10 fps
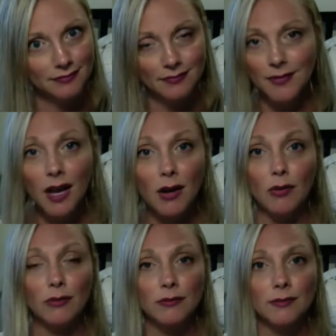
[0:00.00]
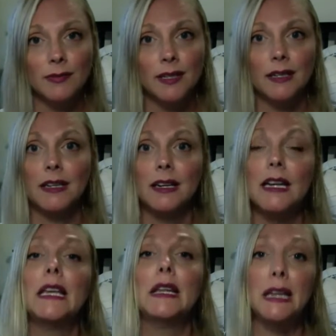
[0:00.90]
no,
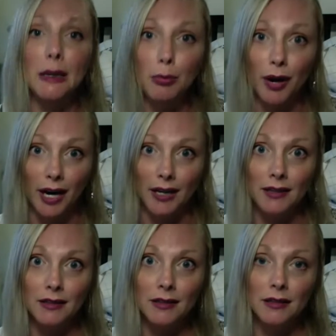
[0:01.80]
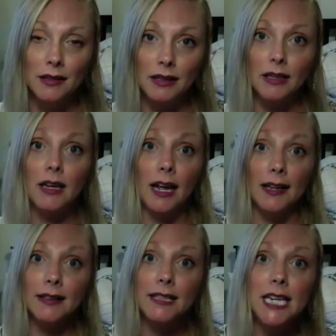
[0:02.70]
you need a break. You need
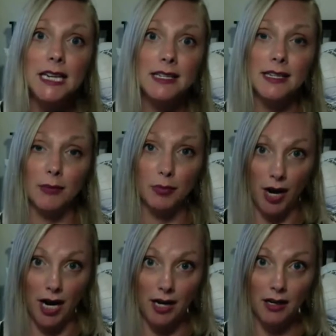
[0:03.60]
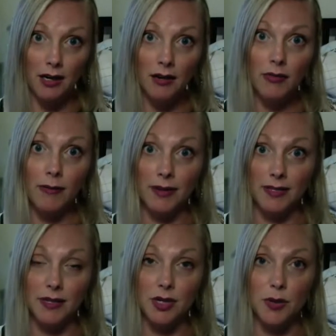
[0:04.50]
at least a break from this
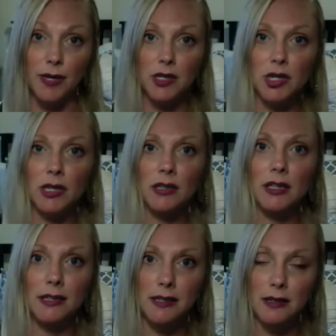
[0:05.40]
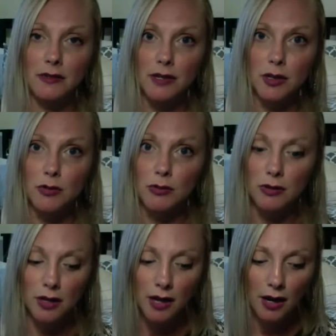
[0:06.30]
situation and this
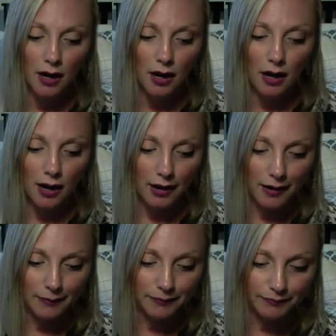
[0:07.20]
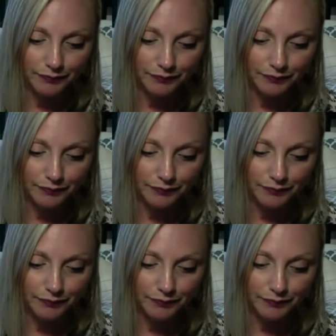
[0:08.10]
individual. And